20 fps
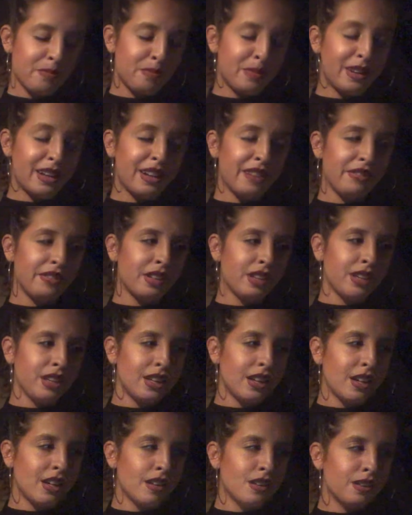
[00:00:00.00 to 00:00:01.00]
But I feel
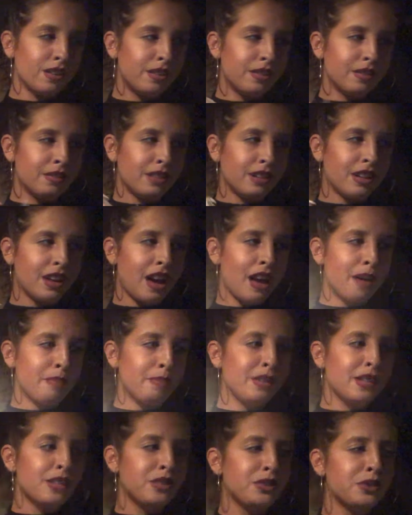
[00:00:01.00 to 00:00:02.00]
like, yeah, you're doing, got
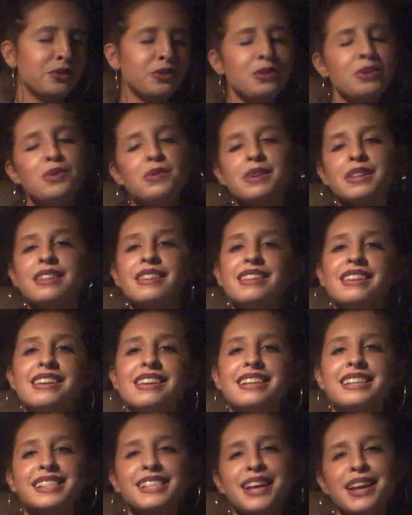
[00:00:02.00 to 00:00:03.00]
me doing
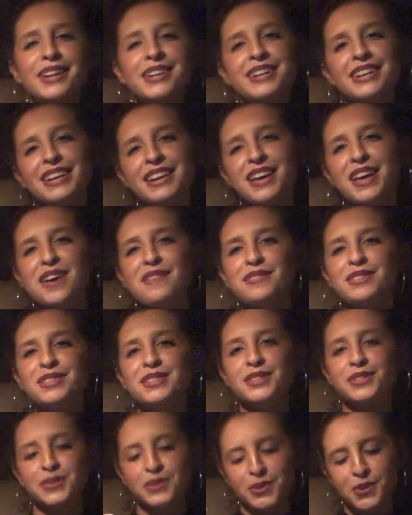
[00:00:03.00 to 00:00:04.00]
things I'll never
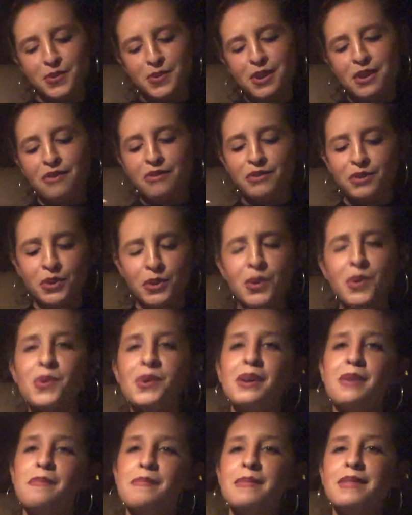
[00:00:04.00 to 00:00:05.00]
do. If you
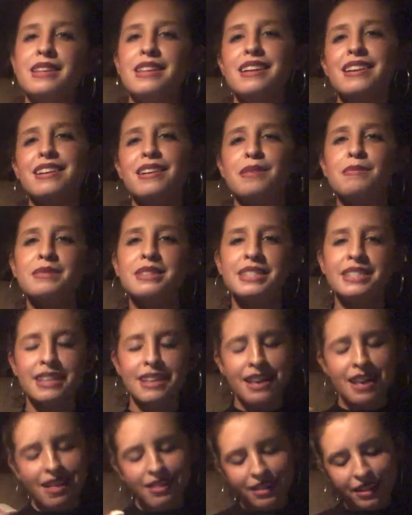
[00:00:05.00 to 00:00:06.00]
ain't made, I'm
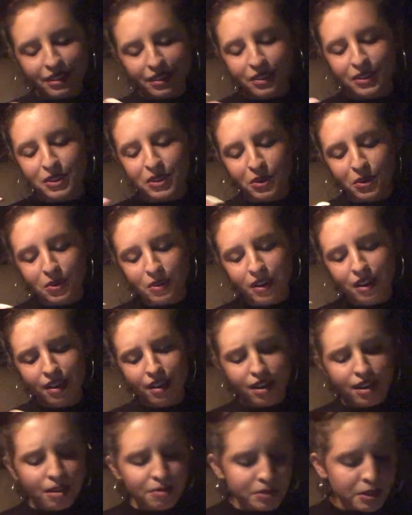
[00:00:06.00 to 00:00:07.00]
telling you,
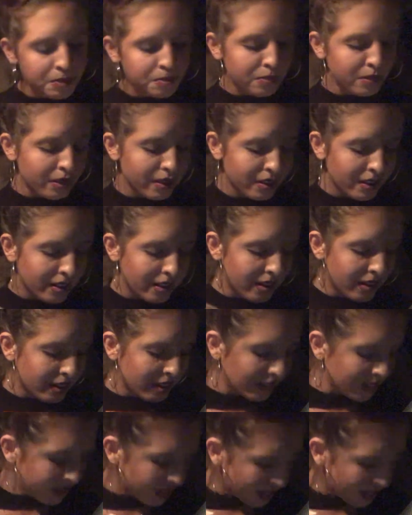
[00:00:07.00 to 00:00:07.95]
I'm sprung.